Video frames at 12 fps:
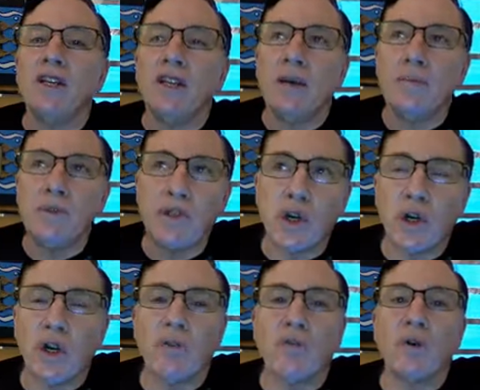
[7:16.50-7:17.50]

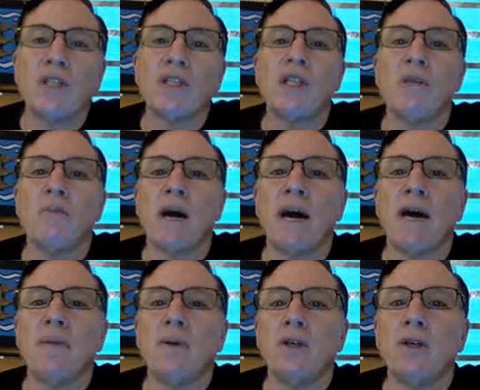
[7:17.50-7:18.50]
observe what's in the
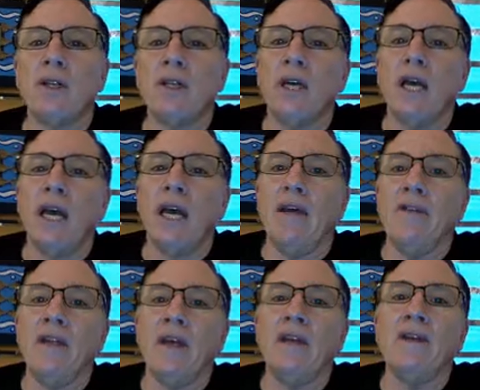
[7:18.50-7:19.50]
Bible and
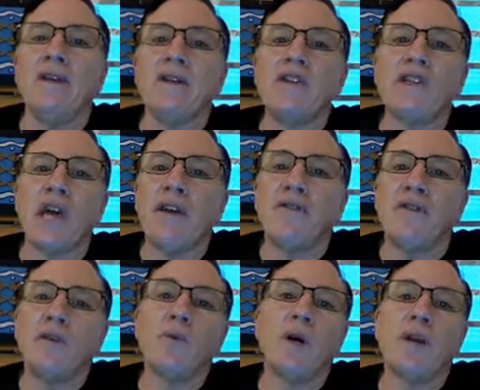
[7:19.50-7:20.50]
then
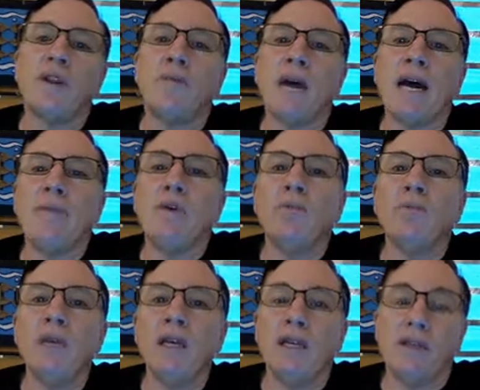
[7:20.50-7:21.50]
decipher what the Bible
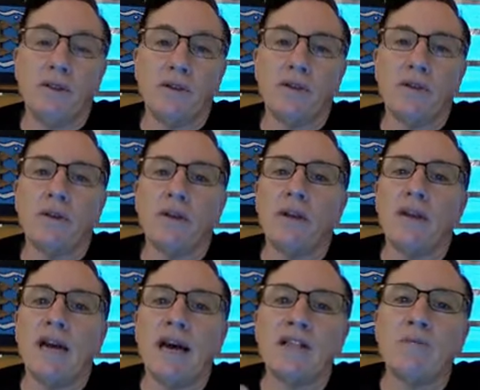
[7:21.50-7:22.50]
means.
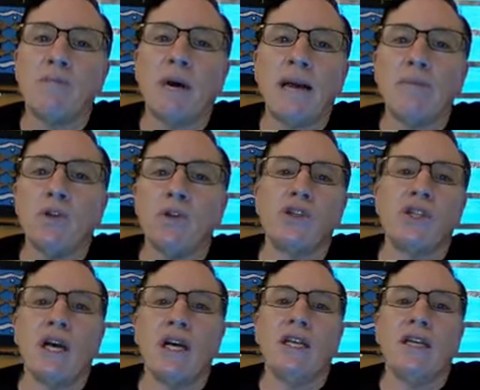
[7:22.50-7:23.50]
That's Bible
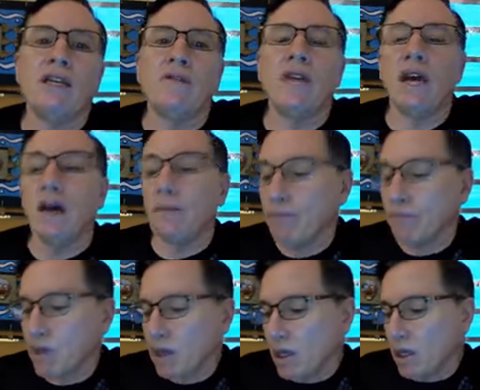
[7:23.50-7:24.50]
study. Now,
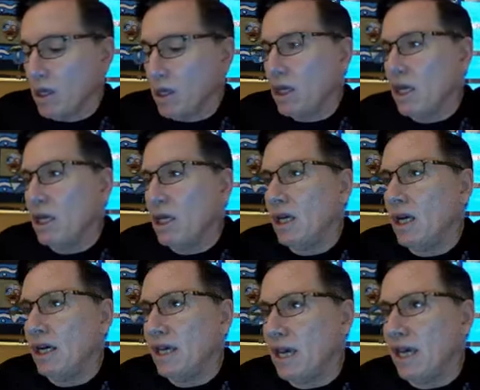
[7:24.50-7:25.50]

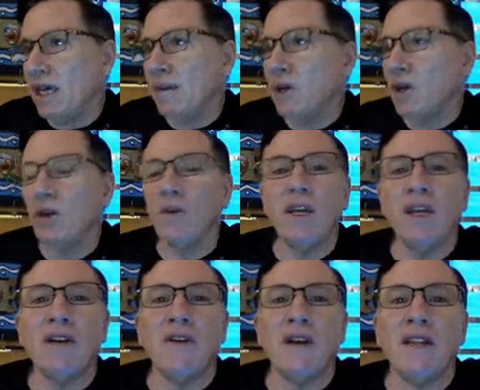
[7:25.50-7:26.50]
again, I'm going to
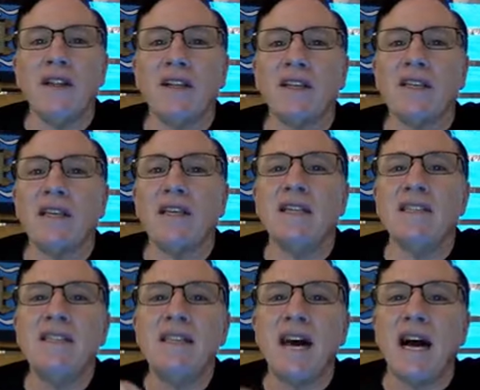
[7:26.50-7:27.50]
reiterate this. It is
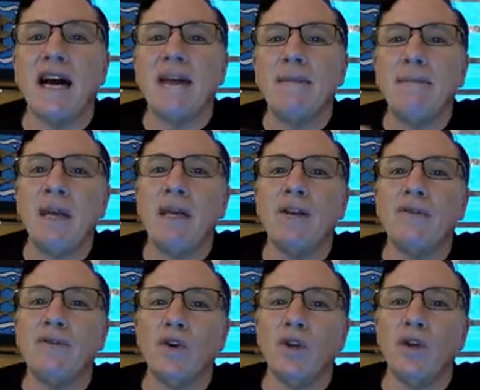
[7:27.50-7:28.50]
not meant
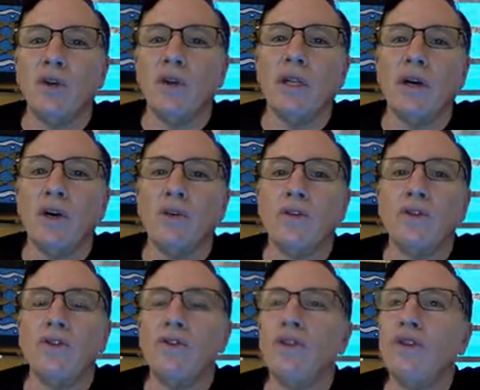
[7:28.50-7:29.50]
for you alone.
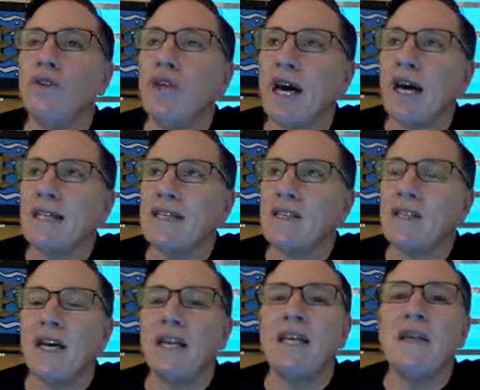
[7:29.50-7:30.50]
You do not
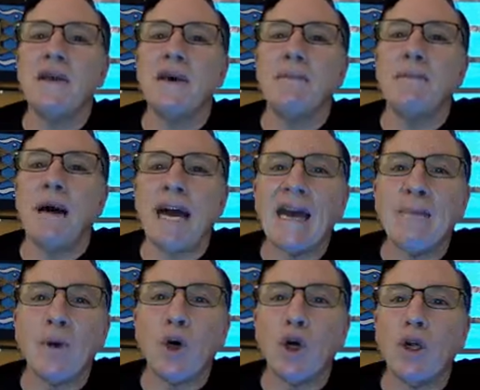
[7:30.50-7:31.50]
study the
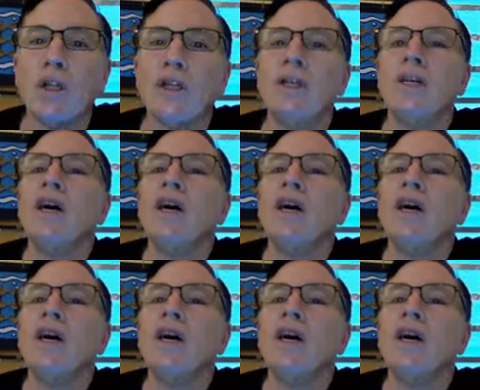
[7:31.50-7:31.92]
Bible